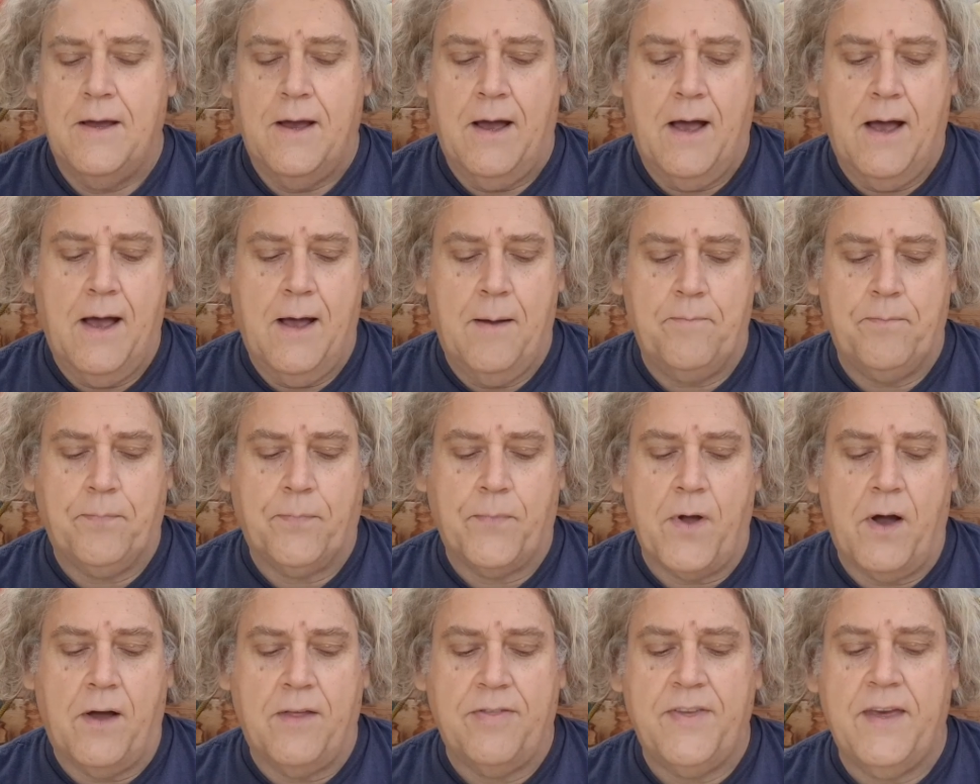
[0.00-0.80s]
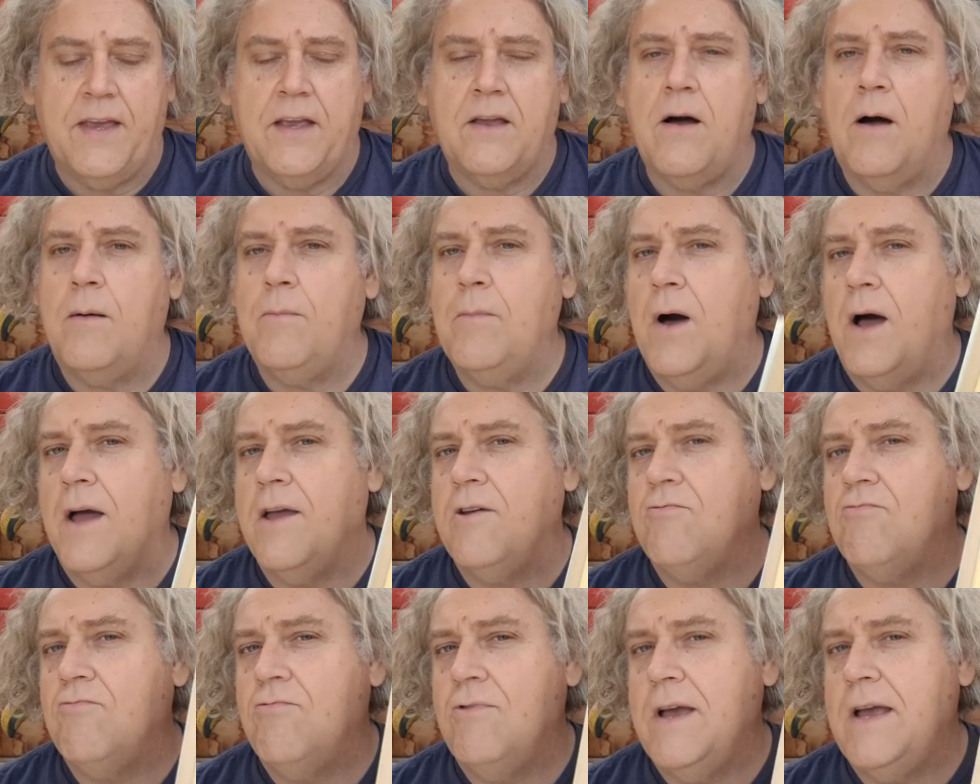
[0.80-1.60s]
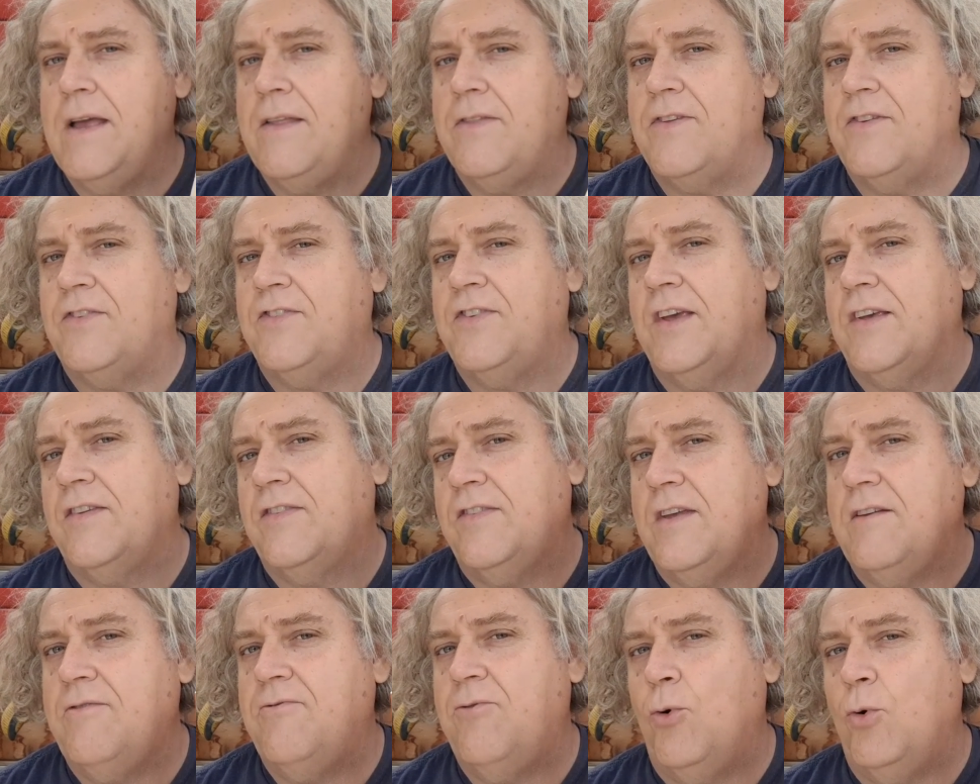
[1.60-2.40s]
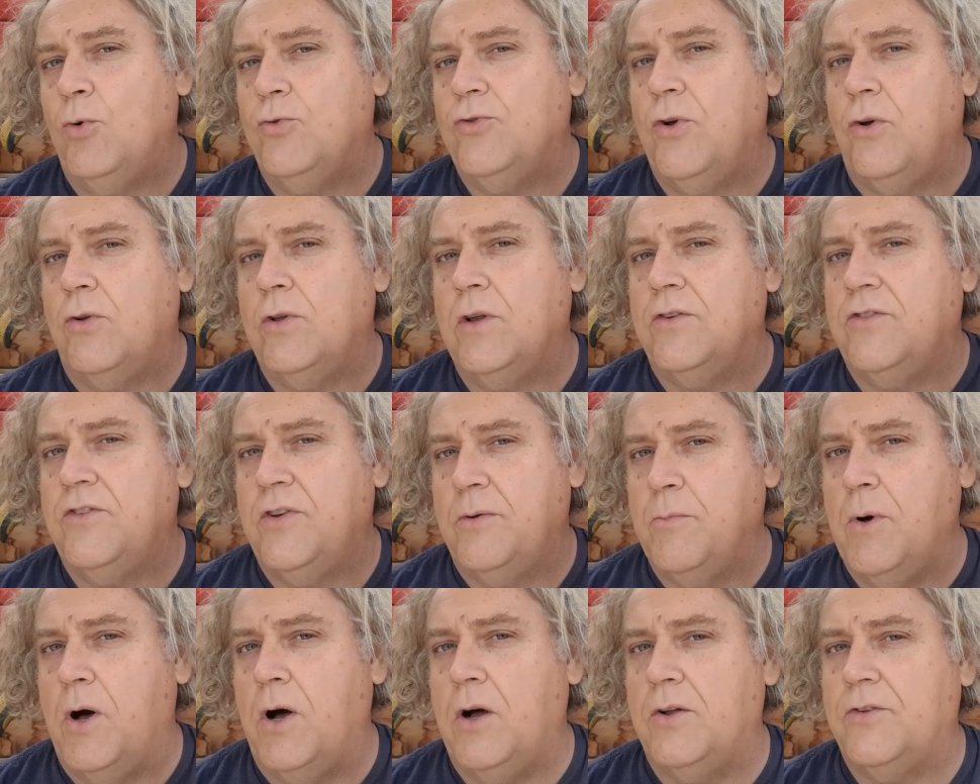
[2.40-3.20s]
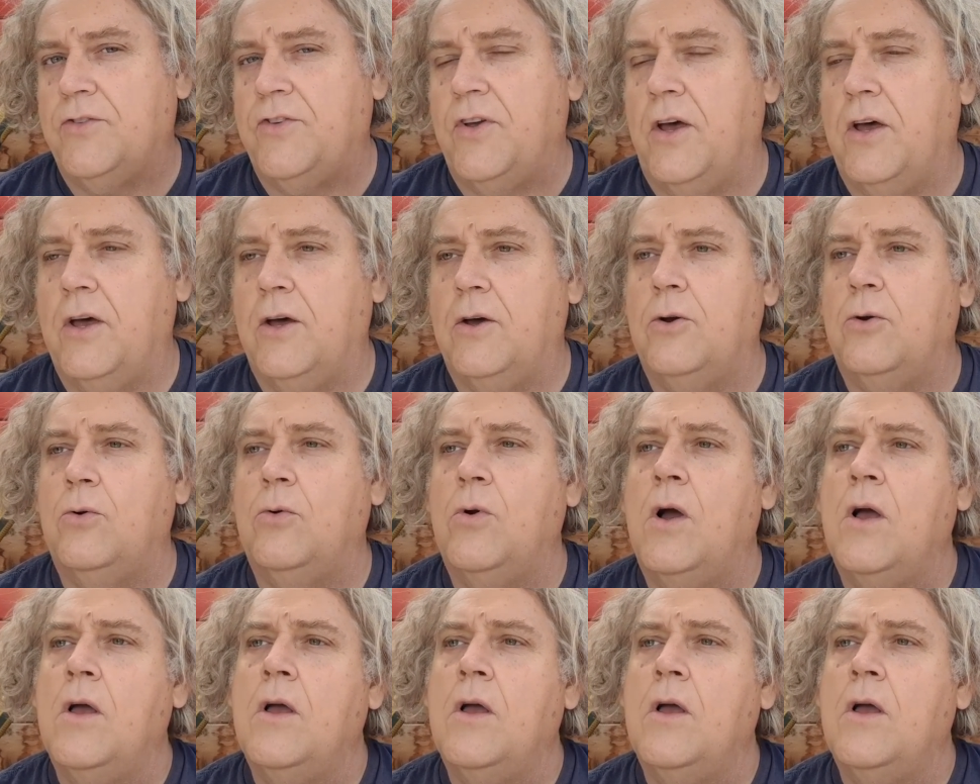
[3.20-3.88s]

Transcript: I think I might read the $64 tomato